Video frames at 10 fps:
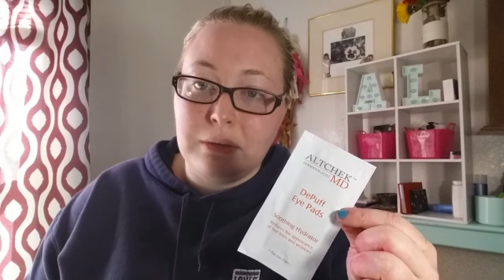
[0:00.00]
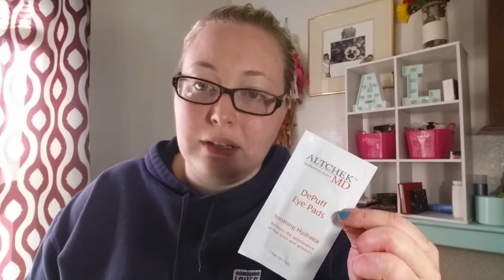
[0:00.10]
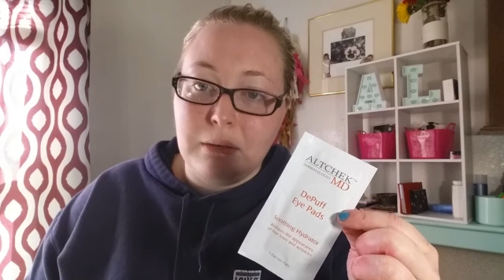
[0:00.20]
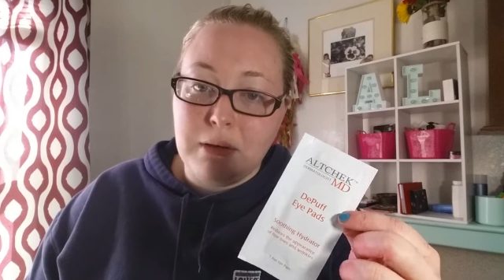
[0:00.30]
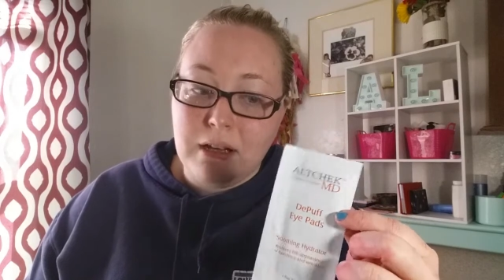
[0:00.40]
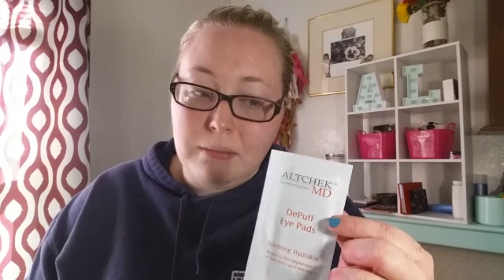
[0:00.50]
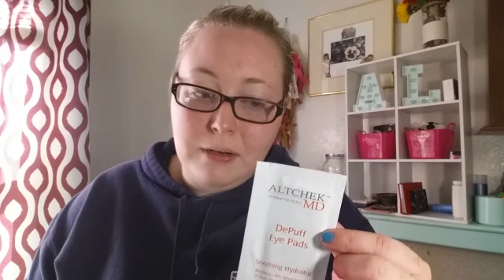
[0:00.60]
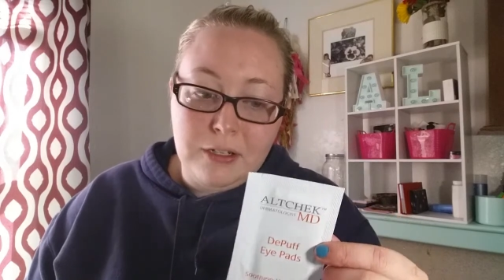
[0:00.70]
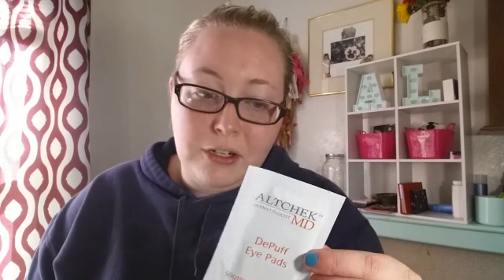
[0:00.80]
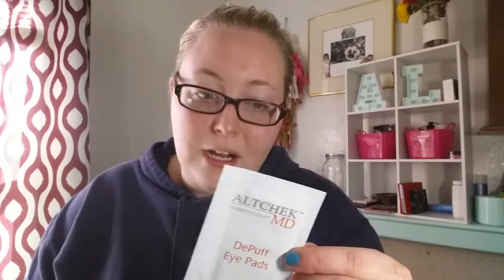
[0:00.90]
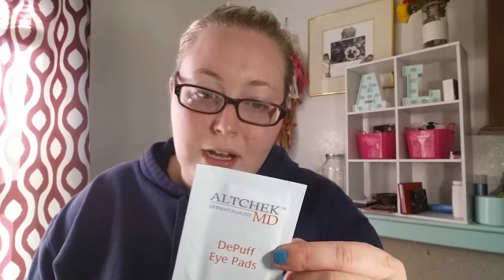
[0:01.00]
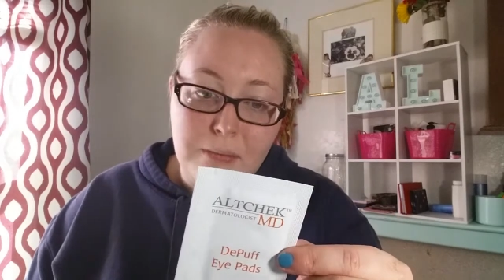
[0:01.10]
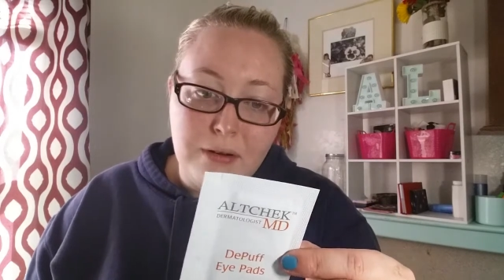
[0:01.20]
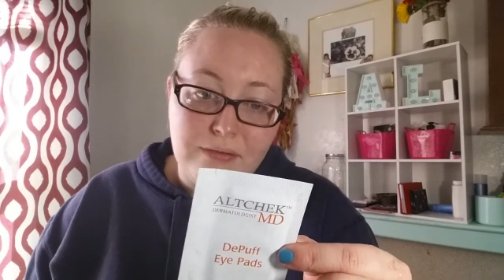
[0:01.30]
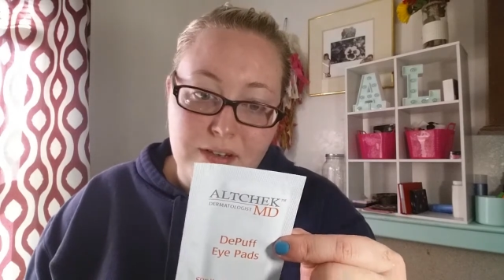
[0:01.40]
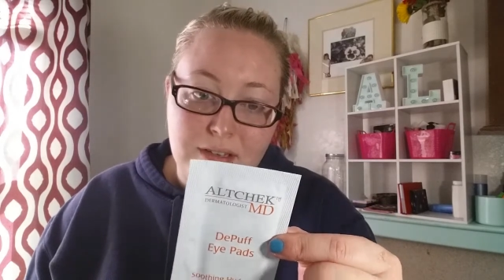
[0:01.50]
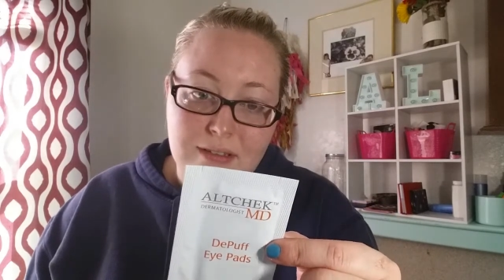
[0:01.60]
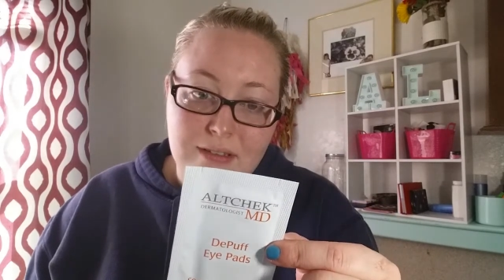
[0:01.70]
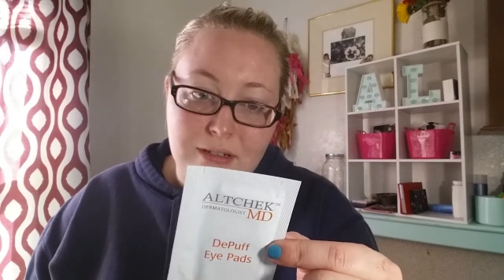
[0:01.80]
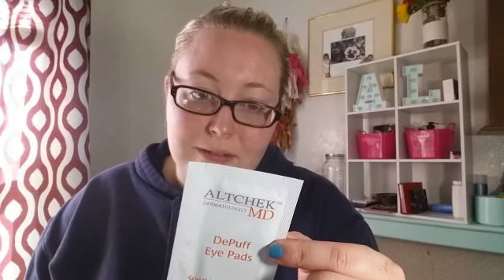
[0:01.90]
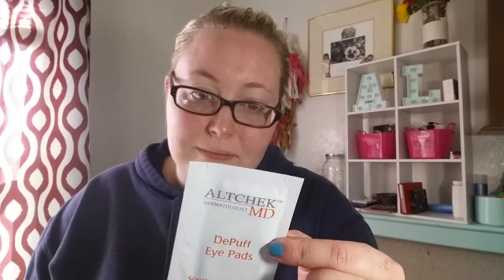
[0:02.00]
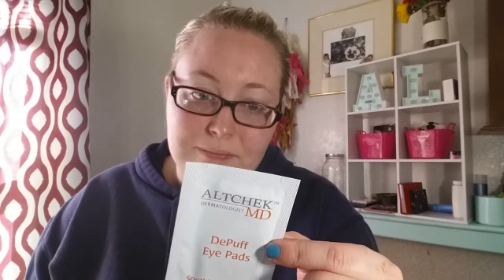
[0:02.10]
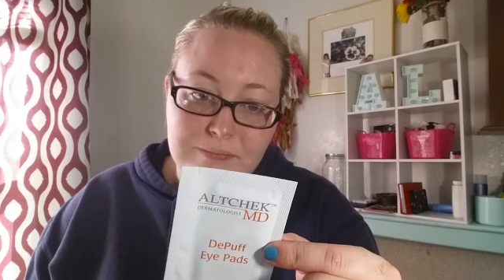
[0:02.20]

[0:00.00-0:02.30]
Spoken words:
really bad under eye puffiness, so